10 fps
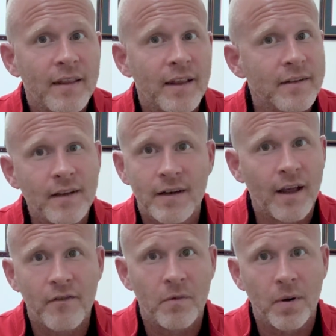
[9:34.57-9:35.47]
they didn't
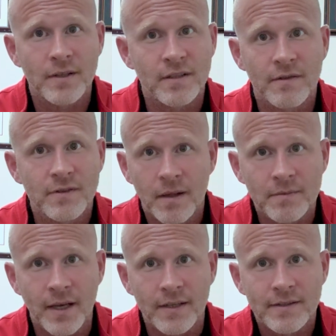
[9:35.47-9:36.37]
have a positive
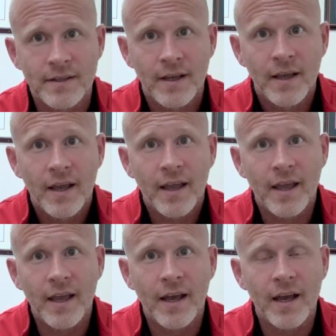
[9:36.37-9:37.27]
slump test.
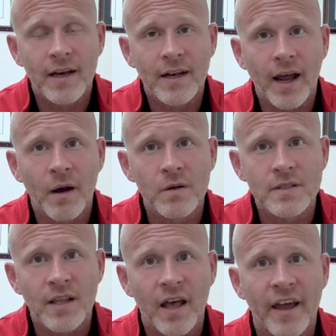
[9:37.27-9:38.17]
And I
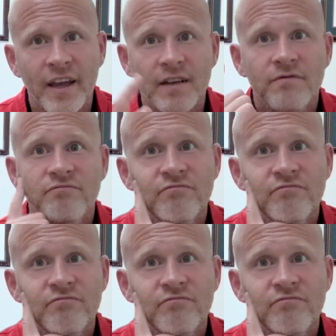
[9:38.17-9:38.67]
was like,